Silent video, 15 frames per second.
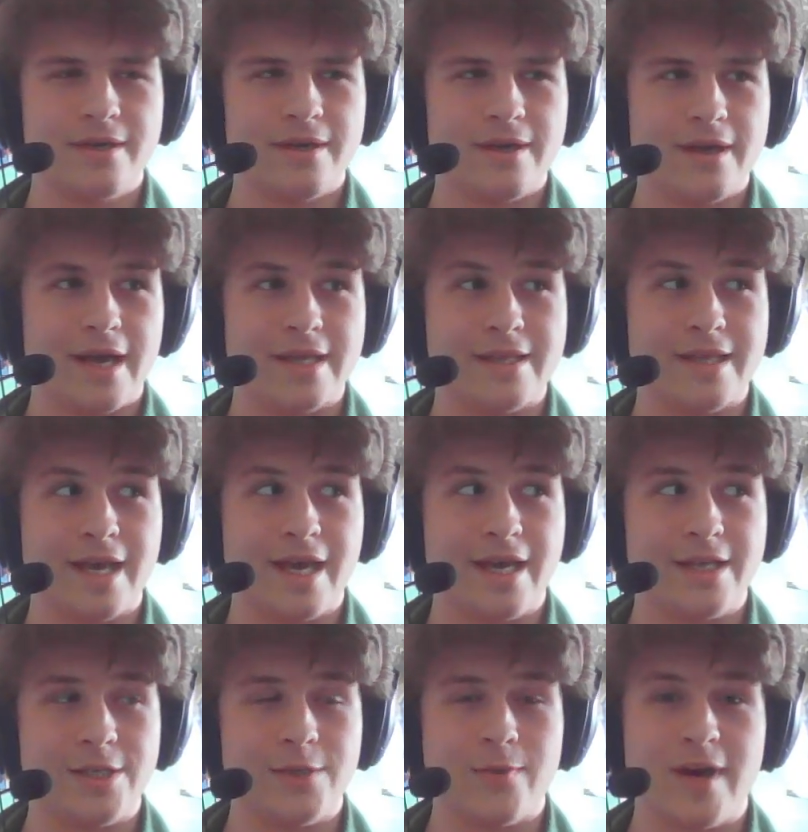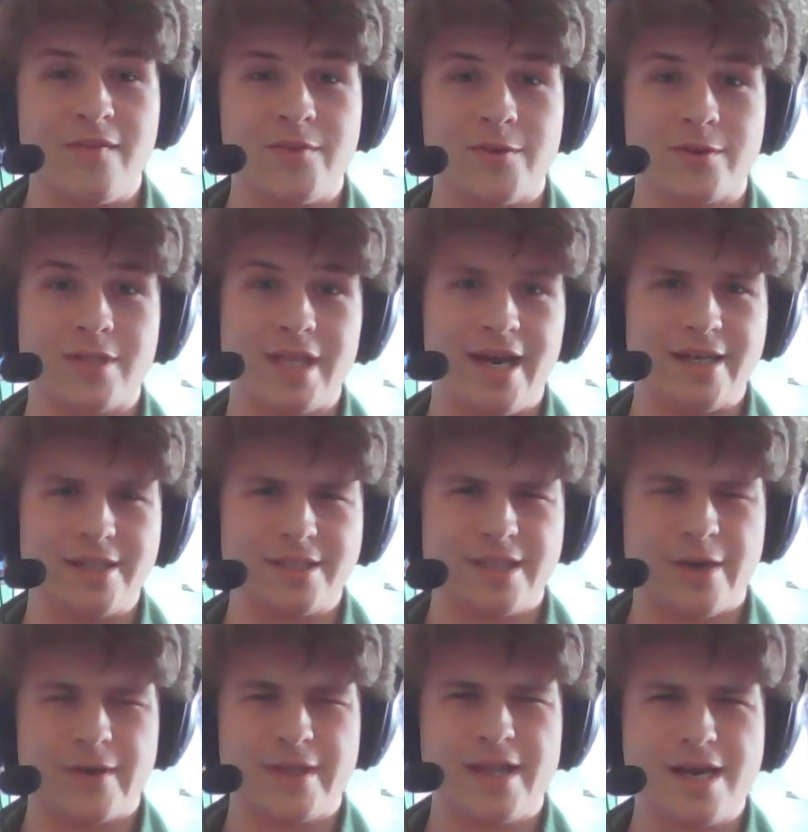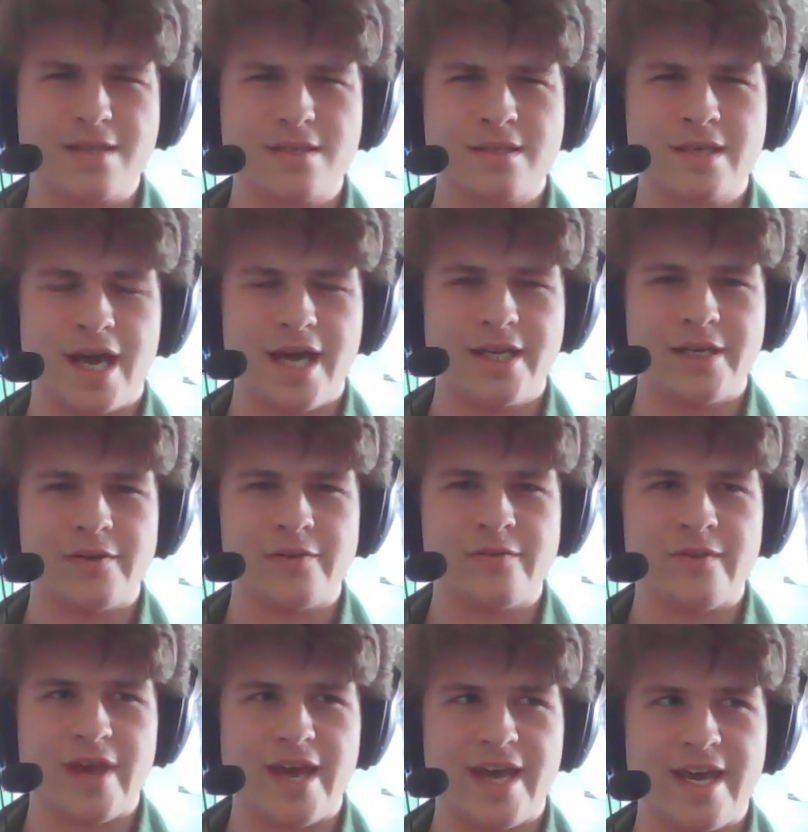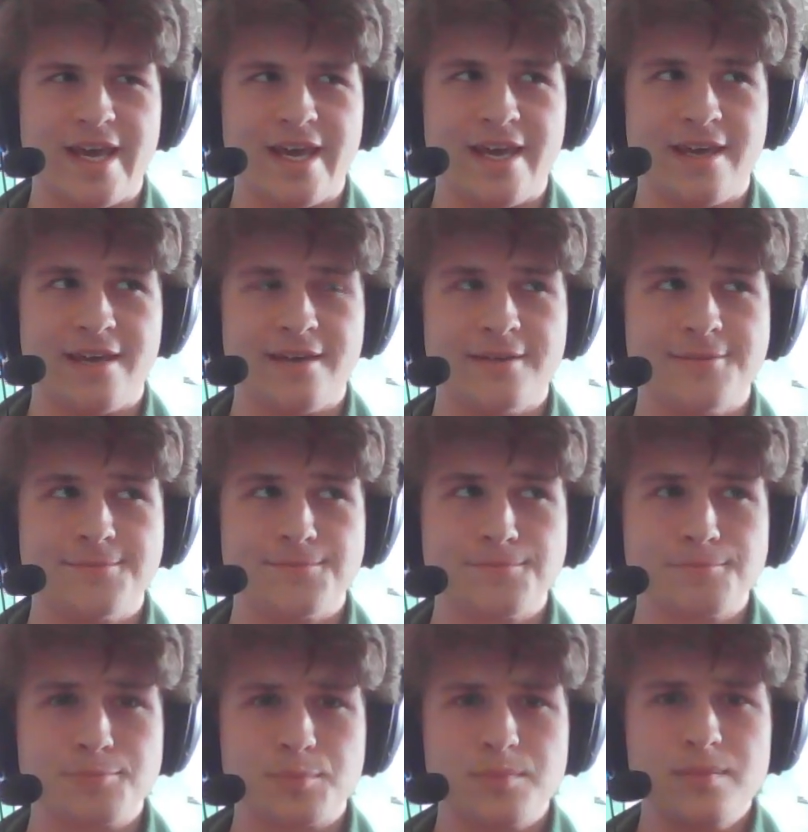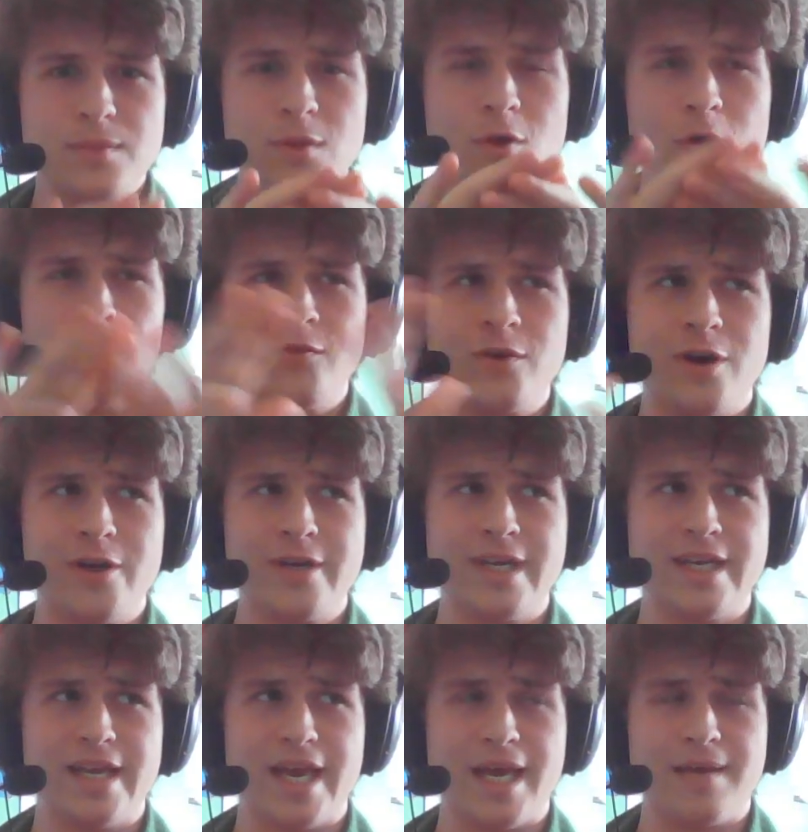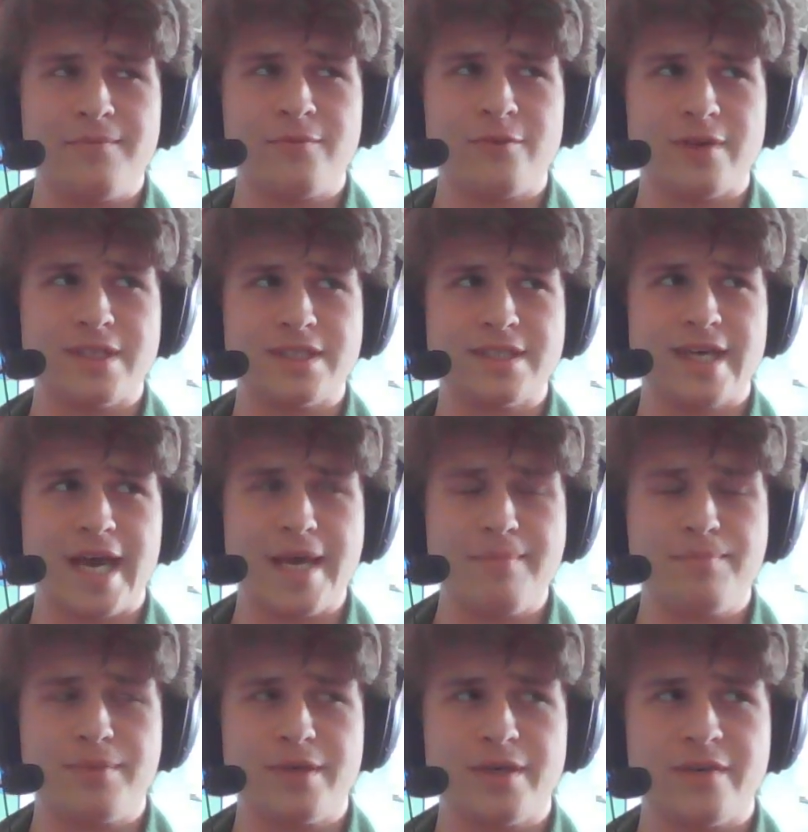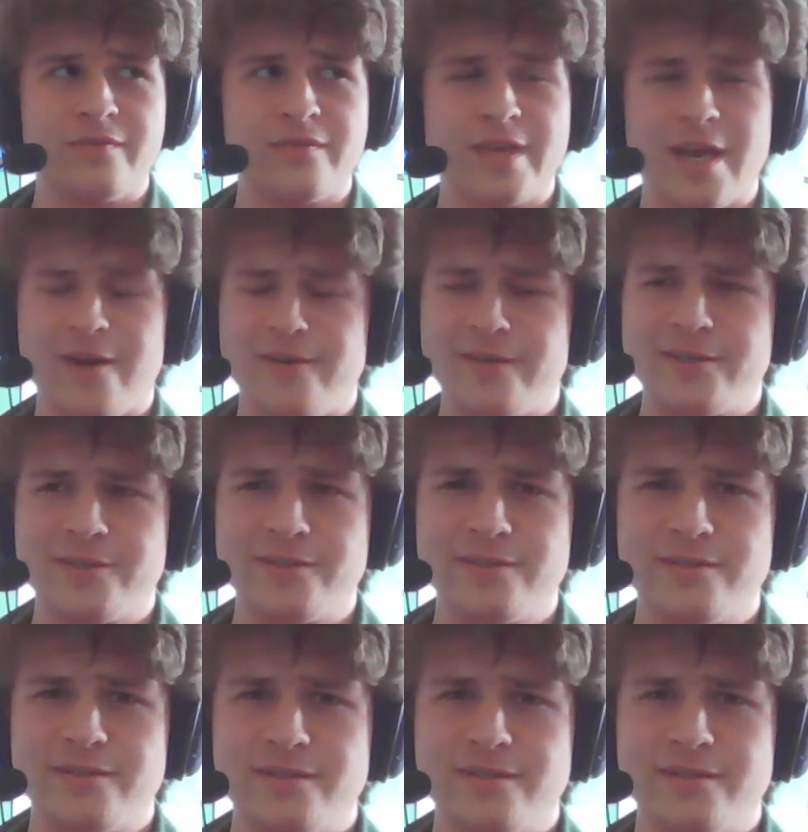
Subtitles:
And then you have your class. Now a class is kind of a overarching name for a type of character.